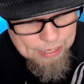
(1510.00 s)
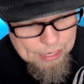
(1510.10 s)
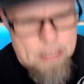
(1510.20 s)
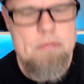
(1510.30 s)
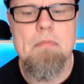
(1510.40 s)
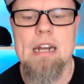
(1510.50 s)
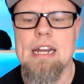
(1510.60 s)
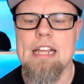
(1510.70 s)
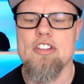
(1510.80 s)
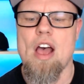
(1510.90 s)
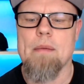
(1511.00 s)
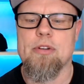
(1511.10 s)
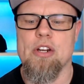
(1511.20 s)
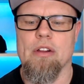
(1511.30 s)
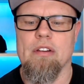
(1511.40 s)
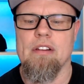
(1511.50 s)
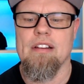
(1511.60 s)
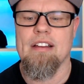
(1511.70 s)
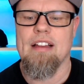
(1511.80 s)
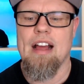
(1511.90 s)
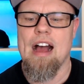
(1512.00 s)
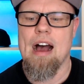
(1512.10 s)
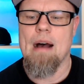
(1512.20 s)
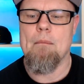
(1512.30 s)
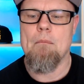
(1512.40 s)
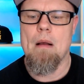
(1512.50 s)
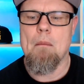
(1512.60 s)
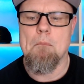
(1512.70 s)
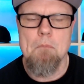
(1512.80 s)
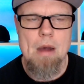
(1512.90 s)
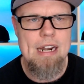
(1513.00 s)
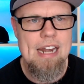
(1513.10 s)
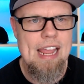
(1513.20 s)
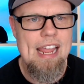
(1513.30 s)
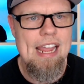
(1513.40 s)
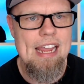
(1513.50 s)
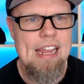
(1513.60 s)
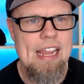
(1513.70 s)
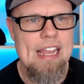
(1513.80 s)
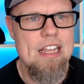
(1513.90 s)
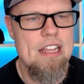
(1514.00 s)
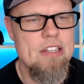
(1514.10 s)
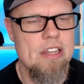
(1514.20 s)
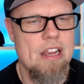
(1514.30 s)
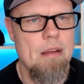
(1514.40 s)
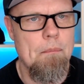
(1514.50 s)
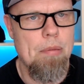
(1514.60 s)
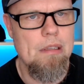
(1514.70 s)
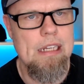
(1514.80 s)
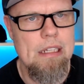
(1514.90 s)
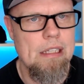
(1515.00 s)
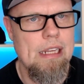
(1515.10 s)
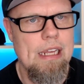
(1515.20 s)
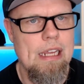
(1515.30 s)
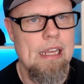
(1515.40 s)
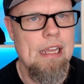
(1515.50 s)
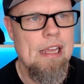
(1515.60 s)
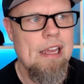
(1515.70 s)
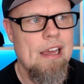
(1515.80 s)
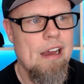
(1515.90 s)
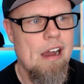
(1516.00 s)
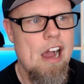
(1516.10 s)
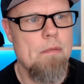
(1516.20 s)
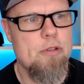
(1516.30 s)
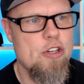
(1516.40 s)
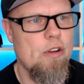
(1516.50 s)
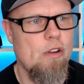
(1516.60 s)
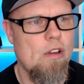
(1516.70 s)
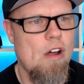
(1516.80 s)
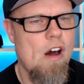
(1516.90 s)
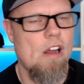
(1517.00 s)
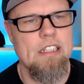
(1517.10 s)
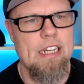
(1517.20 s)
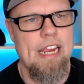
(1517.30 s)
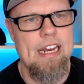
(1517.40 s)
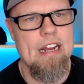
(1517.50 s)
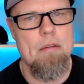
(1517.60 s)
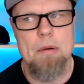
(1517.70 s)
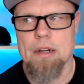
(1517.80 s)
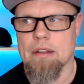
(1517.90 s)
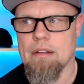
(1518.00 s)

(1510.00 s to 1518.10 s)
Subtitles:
is Monday is optional. Monday is a completely optional holiday in Alberta.